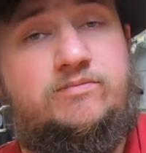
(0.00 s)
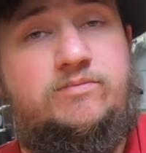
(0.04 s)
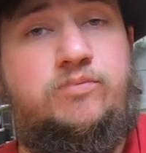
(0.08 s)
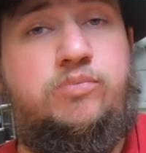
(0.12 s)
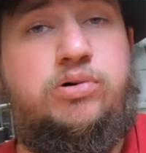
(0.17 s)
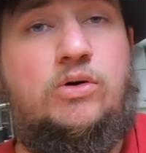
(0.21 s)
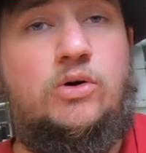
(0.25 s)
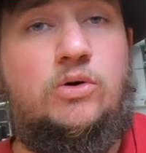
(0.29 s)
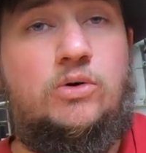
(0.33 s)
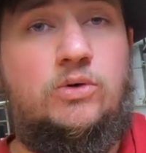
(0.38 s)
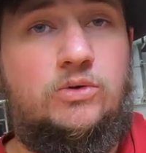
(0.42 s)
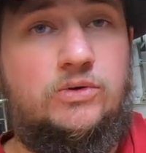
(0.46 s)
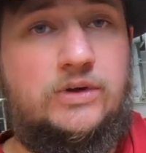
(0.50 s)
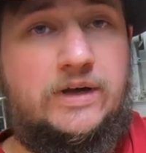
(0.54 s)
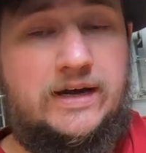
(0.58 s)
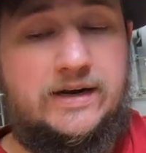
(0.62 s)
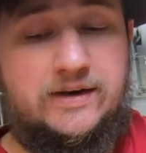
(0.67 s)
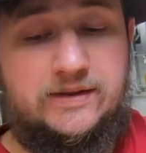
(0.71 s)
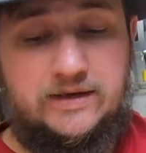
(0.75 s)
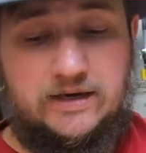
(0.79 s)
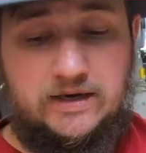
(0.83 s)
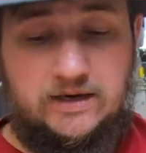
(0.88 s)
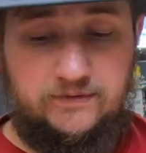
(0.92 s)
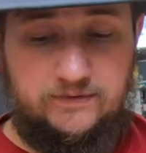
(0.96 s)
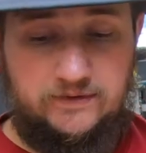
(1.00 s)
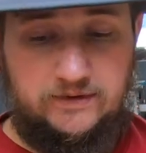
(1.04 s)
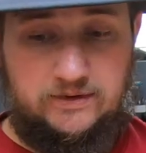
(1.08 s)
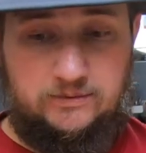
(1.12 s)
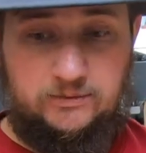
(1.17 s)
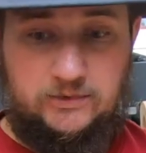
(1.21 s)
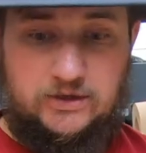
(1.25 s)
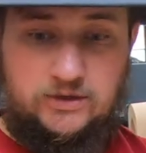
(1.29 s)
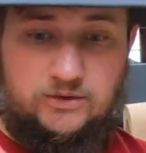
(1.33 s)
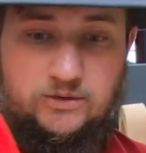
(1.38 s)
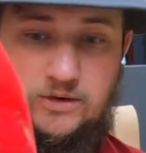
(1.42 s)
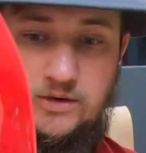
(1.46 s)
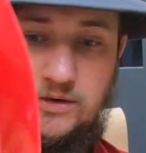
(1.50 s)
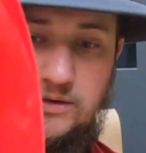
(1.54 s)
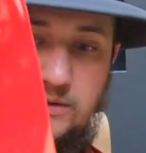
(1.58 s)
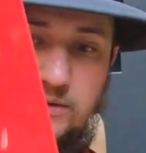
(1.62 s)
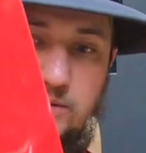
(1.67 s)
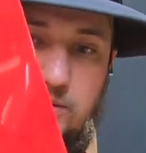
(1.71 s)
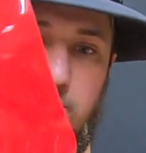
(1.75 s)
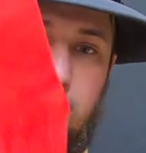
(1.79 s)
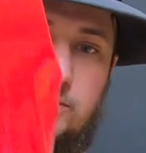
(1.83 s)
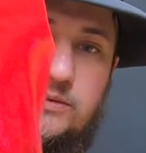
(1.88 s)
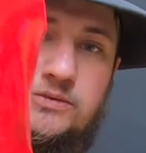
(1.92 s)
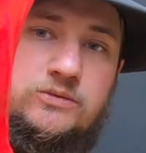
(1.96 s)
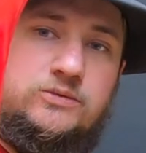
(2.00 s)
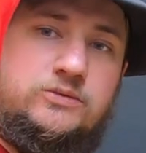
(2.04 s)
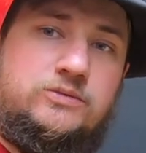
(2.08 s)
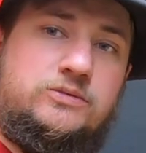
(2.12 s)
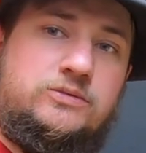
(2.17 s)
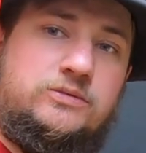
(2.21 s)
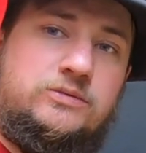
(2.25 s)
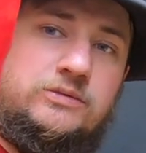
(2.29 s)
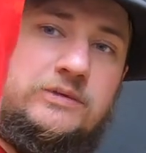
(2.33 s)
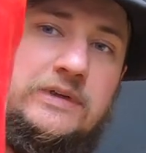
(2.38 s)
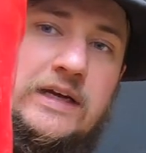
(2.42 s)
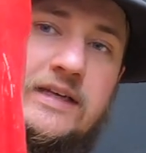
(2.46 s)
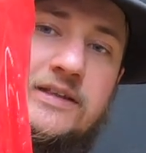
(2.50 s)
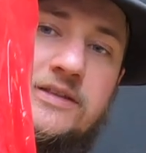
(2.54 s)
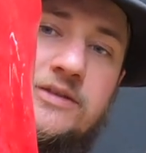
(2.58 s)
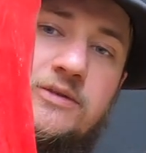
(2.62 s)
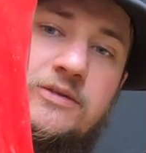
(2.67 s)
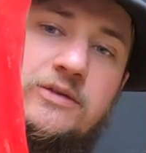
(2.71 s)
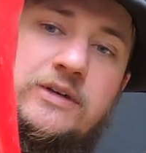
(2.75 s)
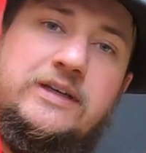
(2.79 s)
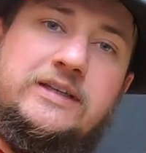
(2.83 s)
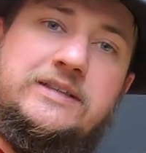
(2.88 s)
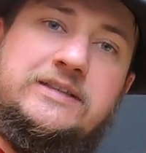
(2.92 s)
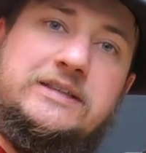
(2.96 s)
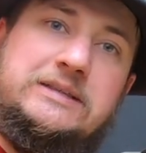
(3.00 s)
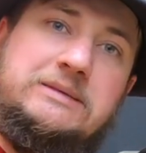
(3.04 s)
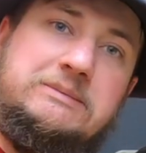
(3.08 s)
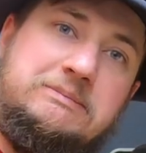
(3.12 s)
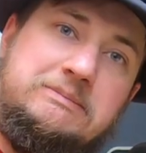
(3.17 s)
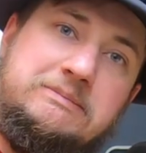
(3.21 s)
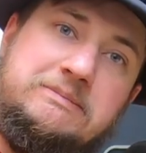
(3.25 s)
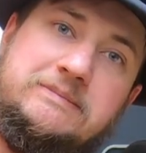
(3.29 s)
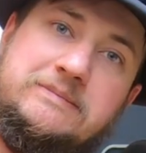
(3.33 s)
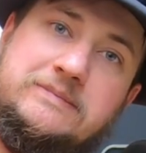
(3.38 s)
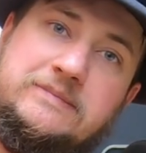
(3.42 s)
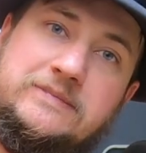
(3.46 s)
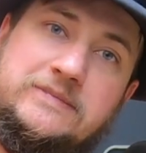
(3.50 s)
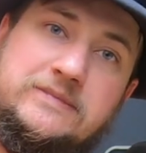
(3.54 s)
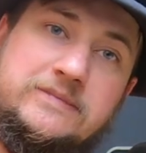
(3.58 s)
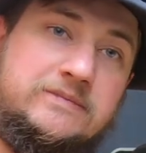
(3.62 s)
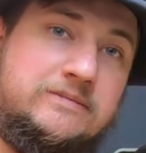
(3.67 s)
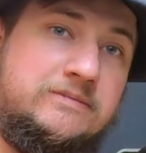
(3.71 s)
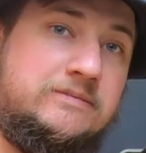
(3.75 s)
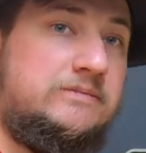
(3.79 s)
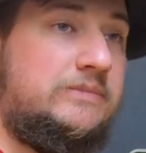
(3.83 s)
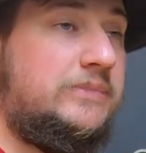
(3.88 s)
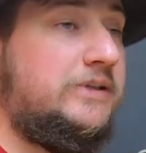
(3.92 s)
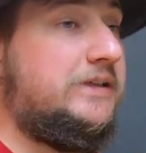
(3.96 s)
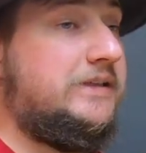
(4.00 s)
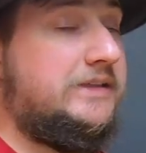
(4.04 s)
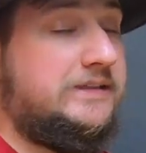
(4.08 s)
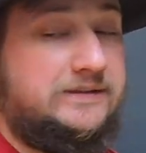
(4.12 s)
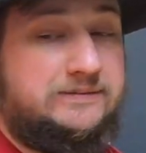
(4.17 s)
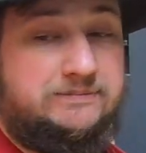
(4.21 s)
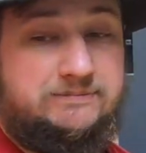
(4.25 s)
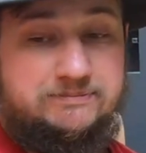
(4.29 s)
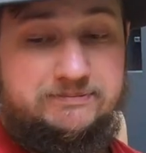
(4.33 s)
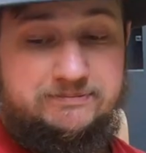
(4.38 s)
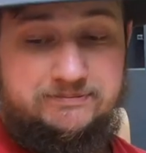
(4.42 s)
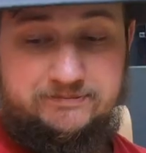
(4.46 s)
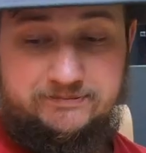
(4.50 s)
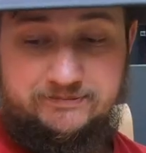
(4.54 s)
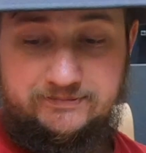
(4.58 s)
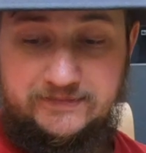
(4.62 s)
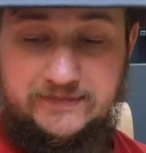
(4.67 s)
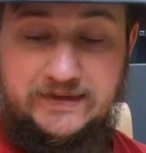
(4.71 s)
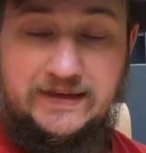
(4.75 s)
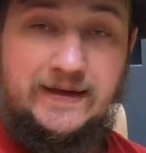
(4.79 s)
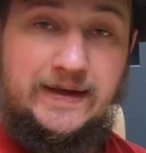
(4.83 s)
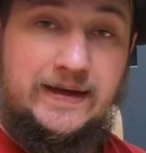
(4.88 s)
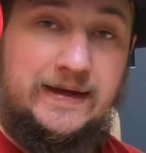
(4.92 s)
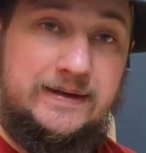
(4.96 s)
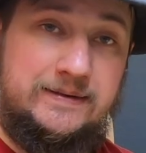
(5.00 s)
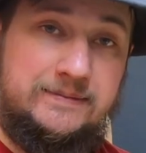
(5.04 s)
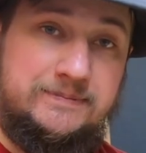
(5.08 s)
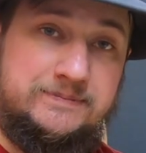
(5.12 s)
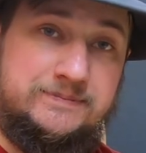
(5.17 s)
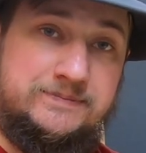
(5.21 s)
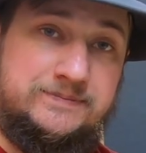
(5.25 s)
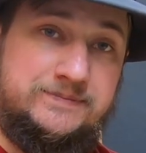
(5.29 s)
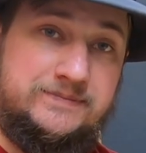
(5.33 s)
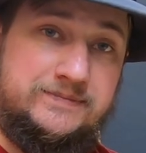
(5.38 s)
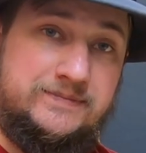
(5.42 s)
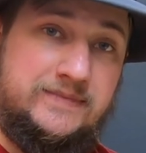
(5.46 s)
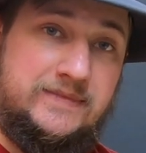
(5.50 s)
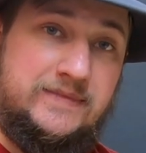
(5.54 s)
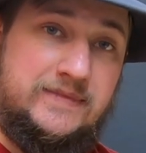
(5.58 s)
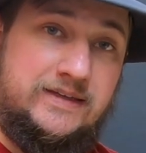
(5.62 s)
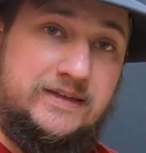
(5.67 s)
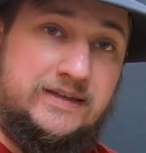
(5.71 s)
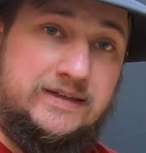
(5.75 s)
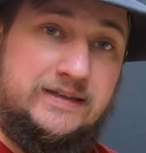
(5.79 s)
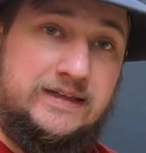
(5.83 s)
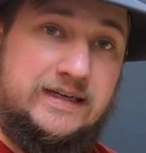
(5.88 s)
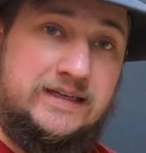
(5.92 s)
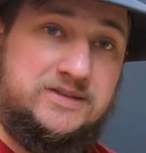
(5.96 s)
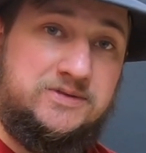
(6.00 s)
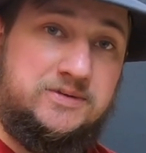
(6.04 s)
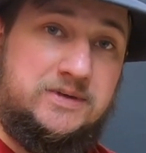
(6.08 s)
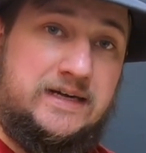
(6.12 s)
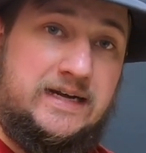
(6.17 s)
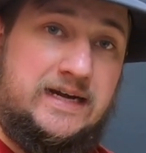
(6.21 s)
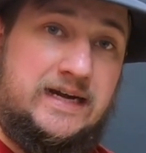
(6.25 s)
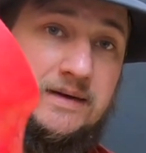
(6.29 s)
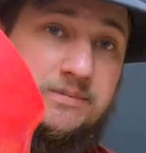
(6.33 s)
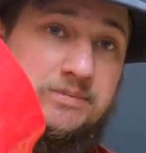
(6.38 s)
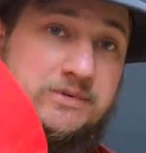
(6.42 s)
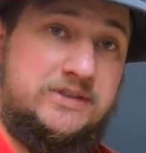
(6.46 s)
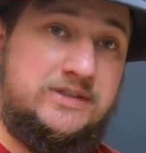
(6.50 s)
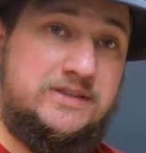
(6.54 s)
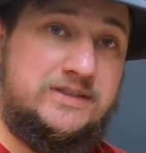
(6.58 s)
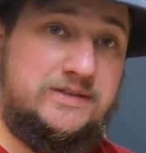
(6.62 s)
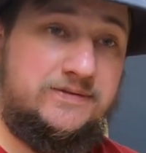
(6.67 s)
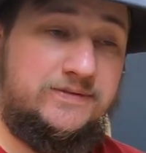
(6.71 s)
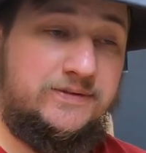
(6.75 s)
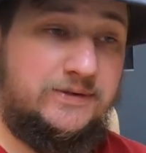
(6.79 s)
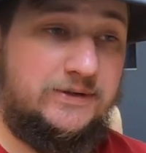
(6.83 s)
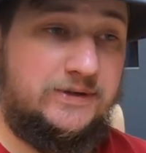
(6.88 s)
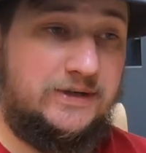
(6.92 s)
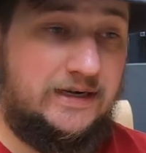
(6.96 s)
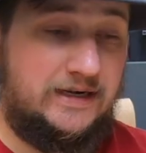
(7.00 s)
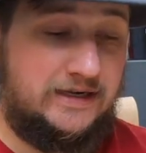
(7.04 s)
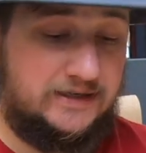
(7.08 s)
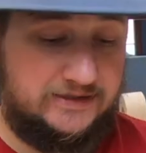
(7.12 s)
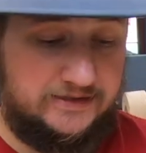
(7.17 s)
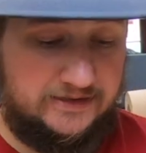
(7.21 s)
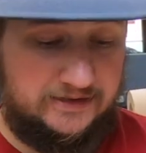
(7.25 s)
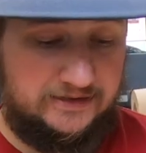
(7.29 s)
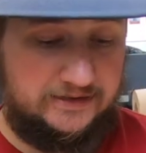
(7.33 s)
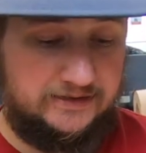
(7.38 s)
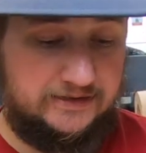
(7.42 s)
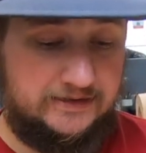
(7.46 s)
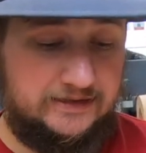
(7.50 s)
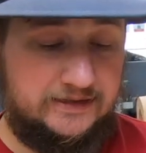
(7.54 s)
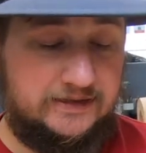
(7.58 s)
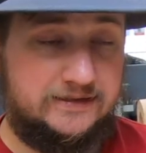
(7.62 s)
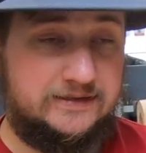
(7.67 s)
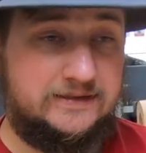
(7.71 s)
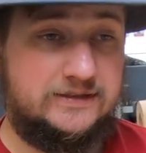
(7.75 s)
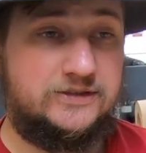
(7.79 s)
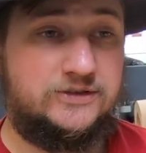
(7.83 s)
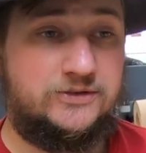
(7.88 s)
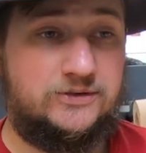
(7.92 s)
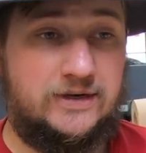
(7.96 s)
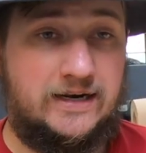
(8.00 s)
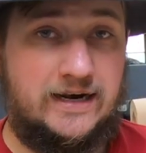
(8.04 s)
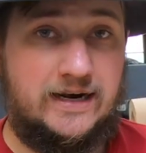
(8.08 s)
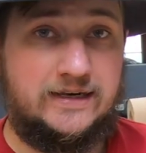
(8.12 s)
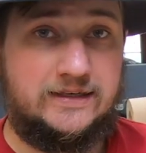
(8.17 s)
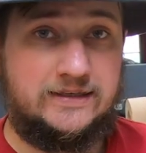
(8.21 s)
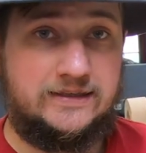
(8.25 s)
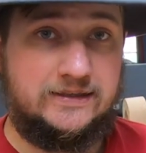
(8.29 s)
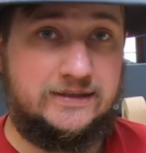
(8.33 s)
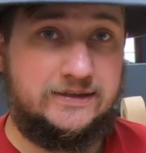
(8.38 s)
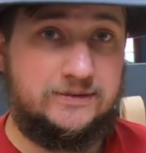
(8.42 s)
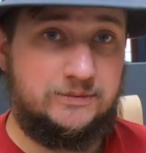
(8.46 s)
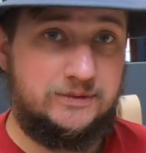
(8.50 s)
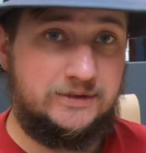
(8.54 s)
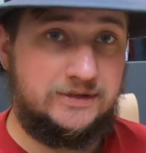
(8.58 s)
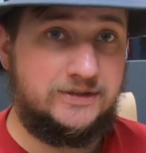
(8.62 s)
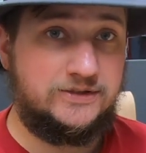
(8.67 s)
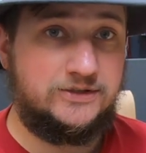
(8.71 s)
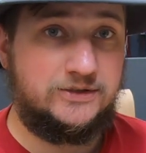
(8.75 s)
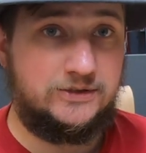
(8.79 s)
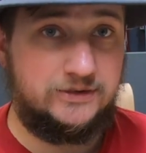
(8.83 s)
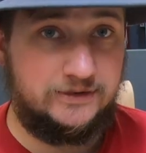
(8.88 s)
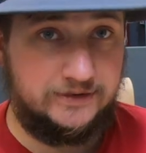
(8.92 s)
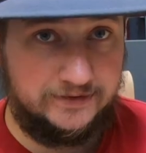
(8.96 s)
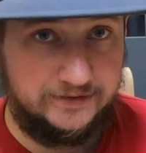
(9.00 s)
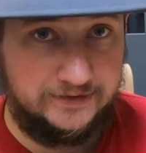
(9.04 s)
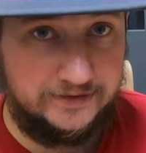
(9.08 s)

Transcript: pulled out of the oven. I'm like, oh, that's crazy. But yeah, that's what happens if you accidentally get distracted with certain